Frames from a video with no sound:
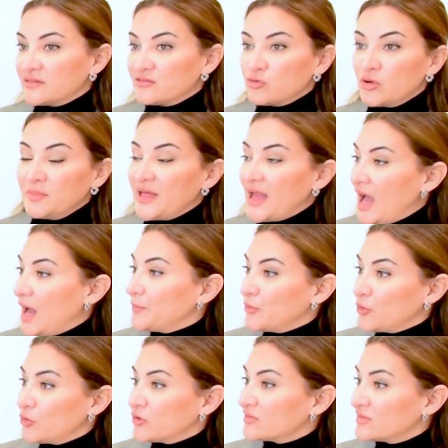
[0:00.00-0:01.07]
extremely happy
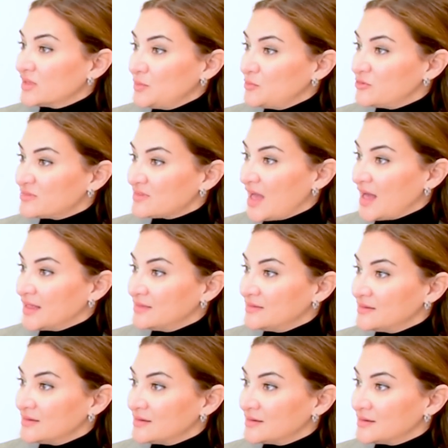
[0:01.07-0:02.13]
or extremely
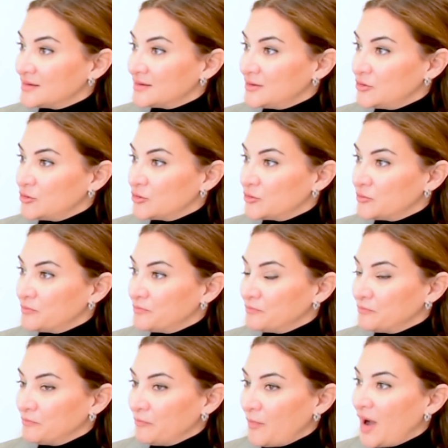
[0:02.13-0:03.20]
sad, your
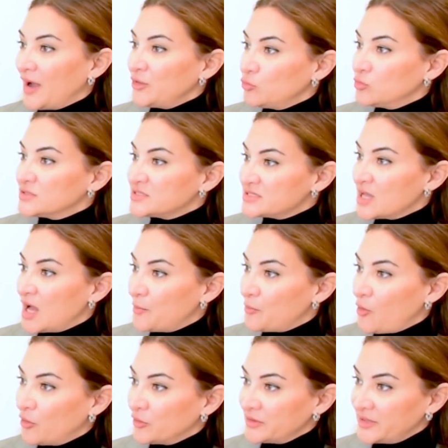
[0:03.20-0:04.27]
mind will stop
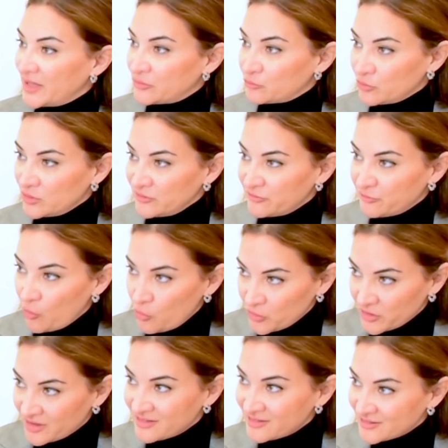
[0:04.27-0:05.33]
only and will
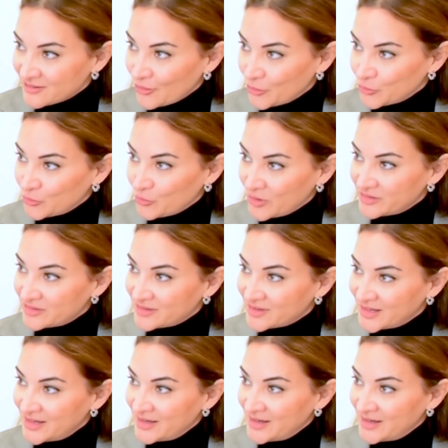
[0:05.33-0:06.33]
focus on what